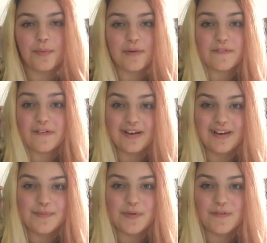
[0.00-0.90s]
we
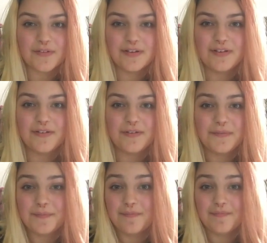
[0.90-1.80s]
finally move on
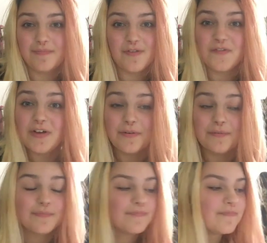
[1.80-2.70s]
to
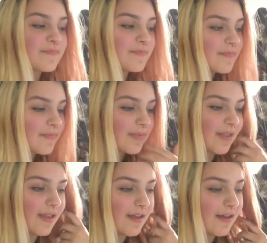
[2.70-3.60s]
film.
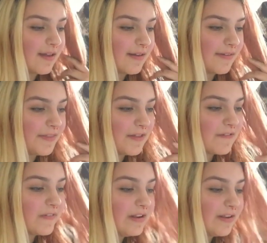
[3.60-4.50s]

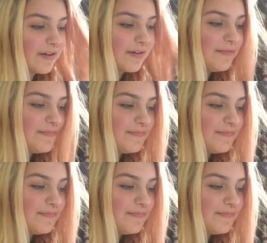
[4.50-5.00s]
This video,